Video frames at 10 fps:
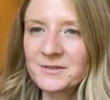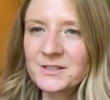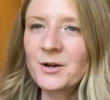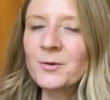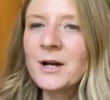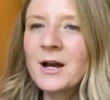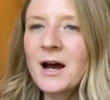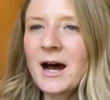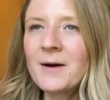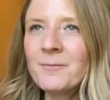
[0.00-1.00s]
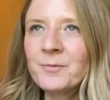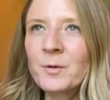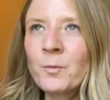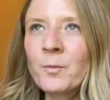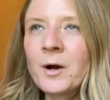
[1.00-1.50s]
So
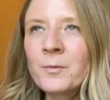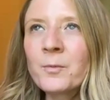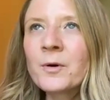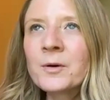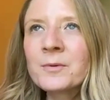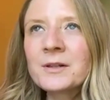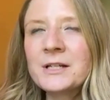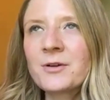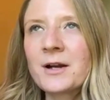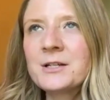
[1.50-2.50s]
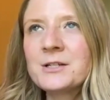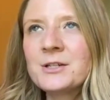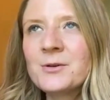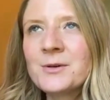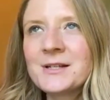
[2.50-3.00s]
what we're really trying to
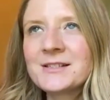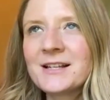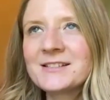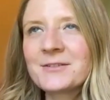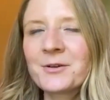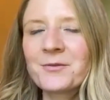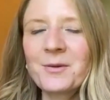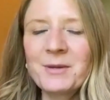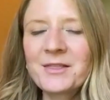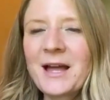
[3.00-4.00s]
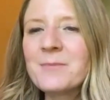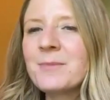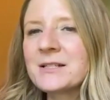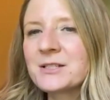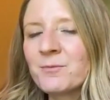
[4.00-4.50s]
do is sort of a bit of that
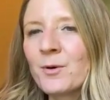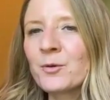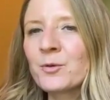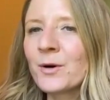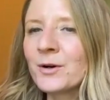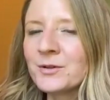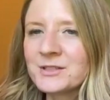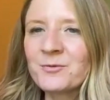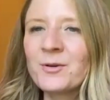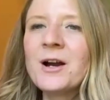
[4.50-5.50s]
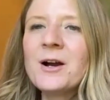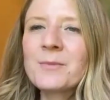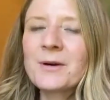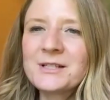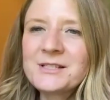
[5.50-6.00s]
best of both worlds, of
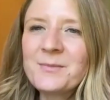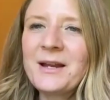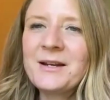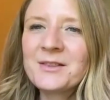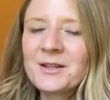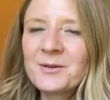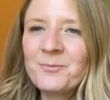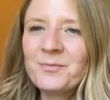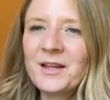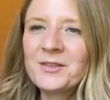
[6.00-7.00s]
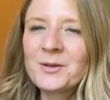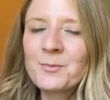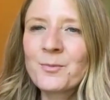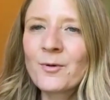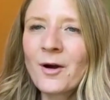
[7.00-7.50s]
participate in the
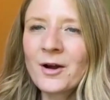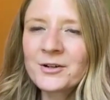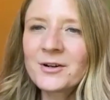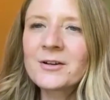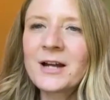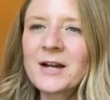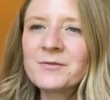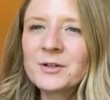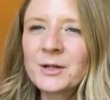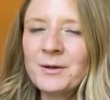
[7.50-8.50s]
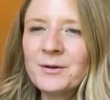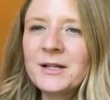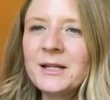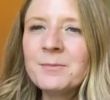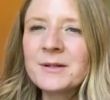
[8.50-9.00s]
broader archival
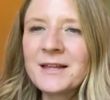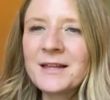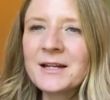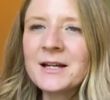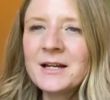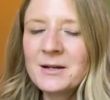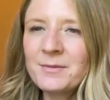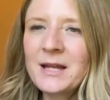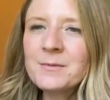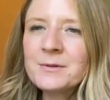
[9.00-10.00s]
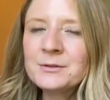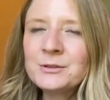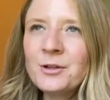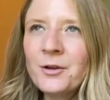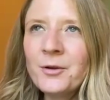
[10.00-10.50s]
community, but then be able
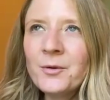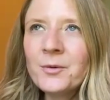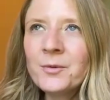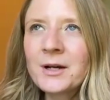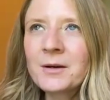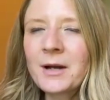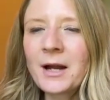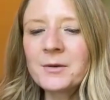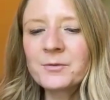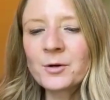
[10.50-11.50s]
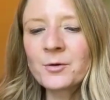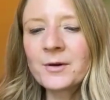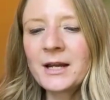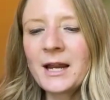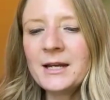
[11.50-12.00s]
to kind of
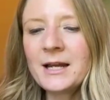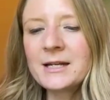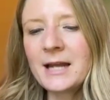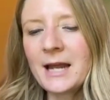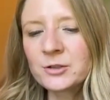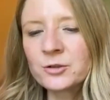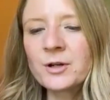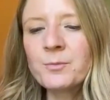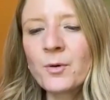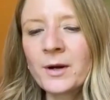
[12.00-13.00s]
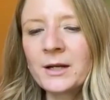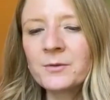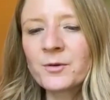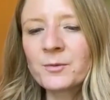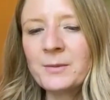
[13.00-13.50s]
create an entry point
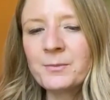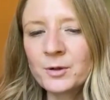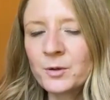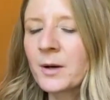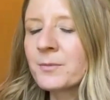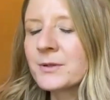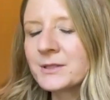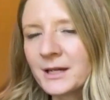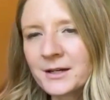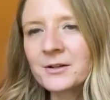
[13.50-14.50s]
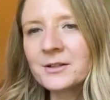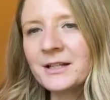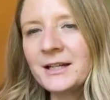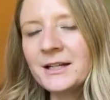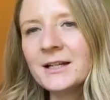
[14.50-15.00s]
for people who are
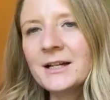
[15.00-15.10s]
particularly